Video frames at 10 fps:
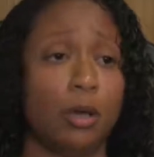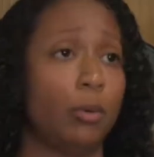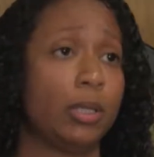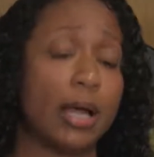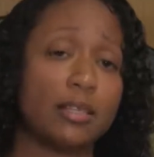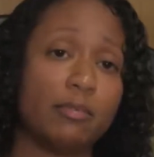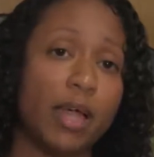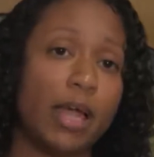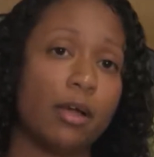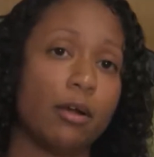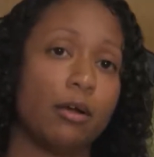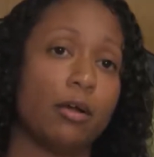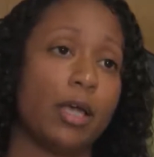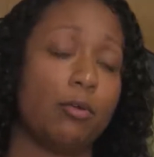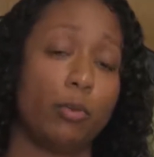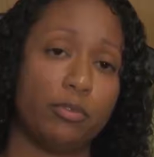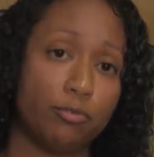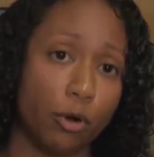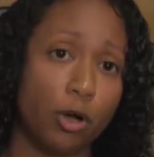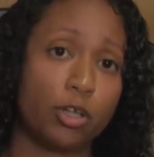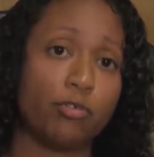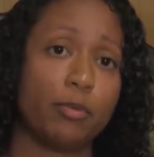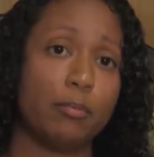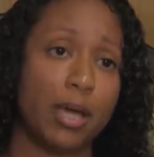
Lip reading: with lots of anger and withdrawals from the